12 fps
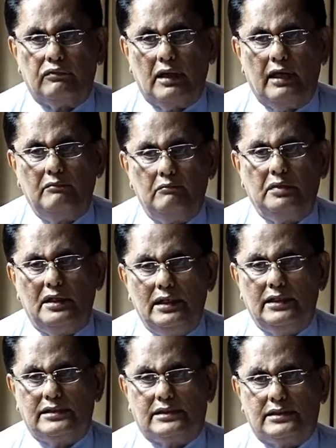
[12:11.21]

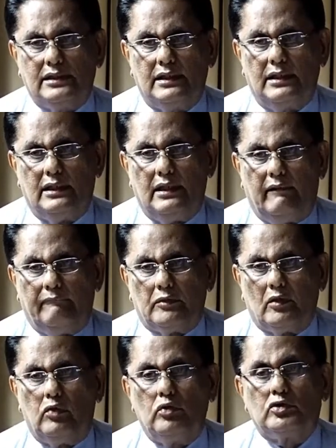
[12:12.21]
MPs
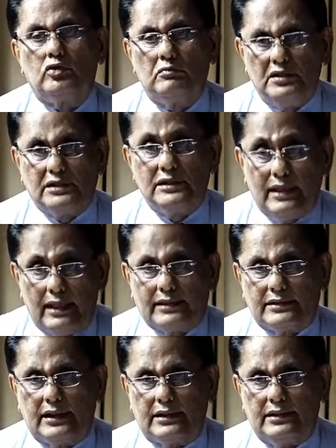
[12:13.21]
who should be
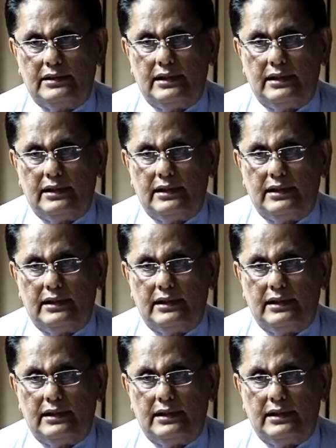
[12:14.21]
selected,